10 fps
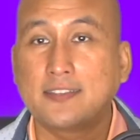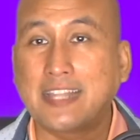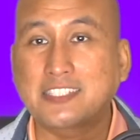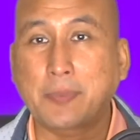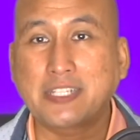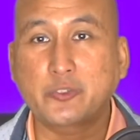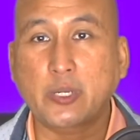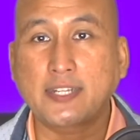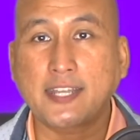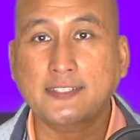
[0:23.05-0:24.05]
That's
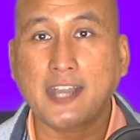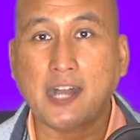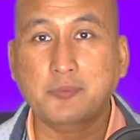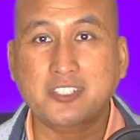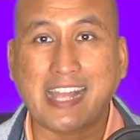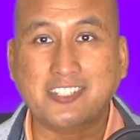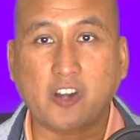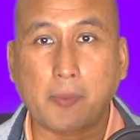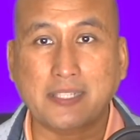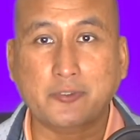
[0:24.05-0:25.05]
patreon.com slash
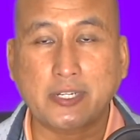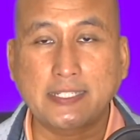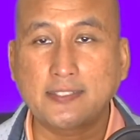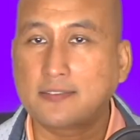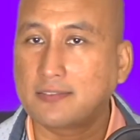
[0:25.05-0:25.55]
ramascreen.